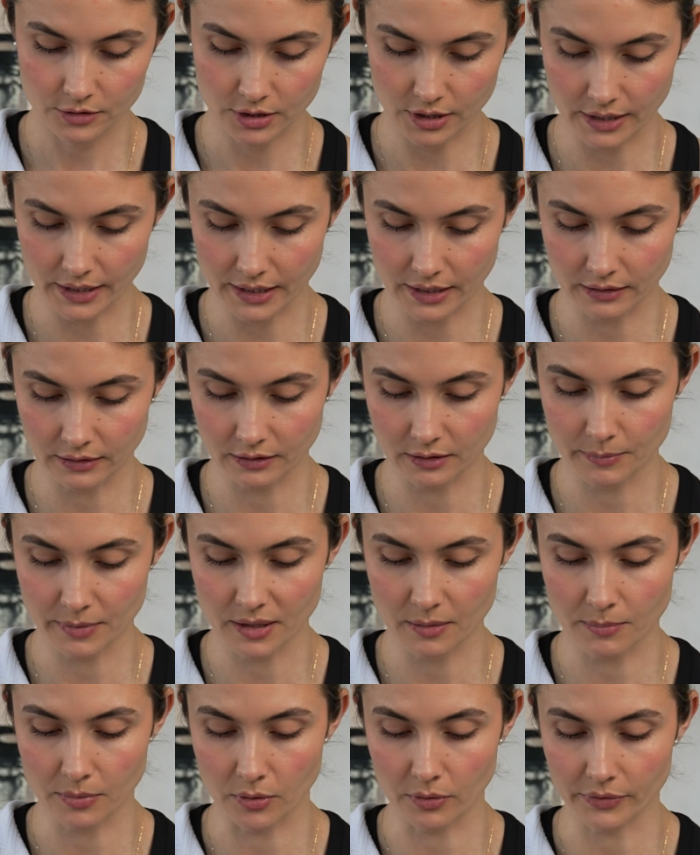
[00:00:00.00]
Try to get a little bit
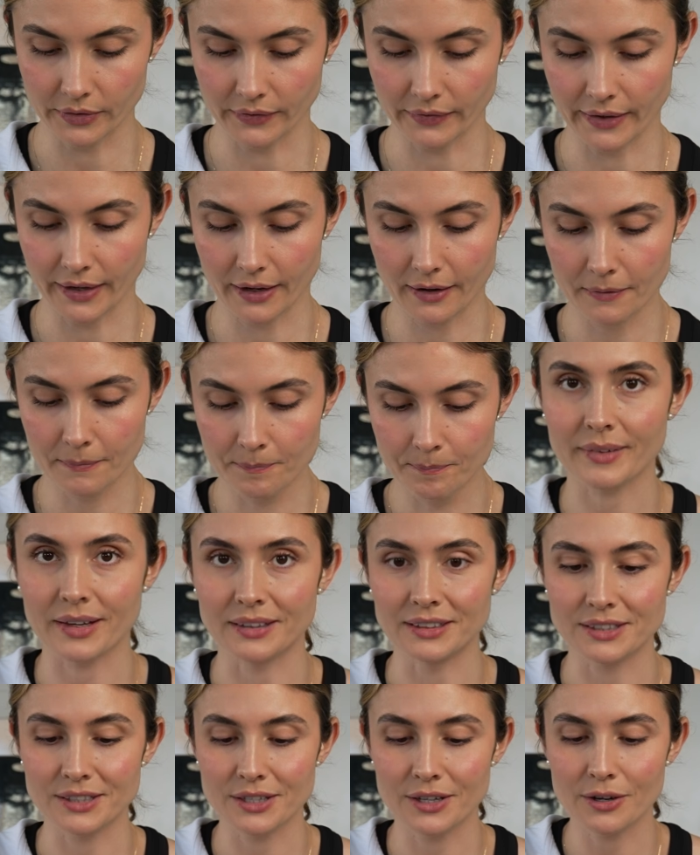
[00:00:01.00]
of both in there.
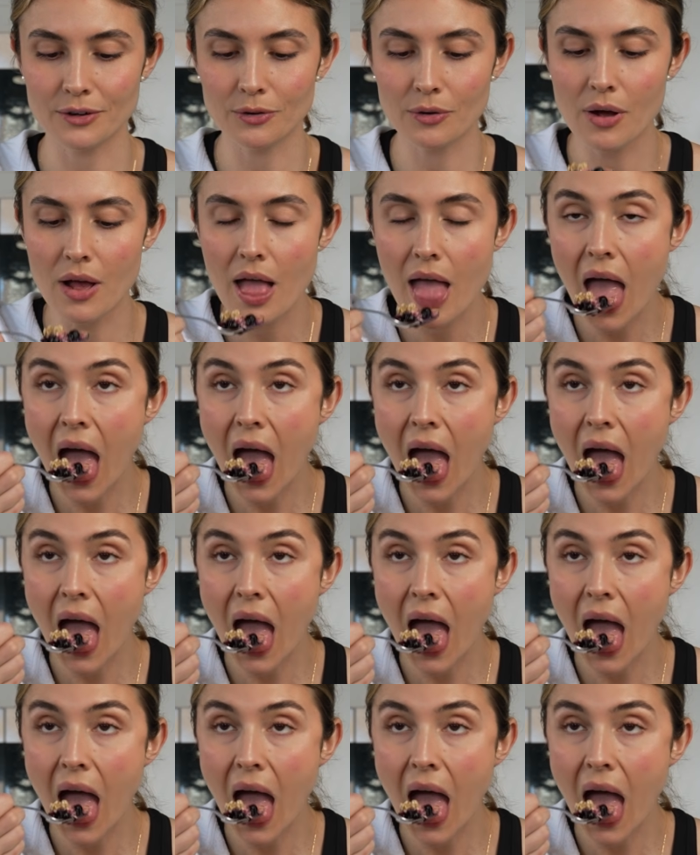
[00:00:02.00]
Let's go.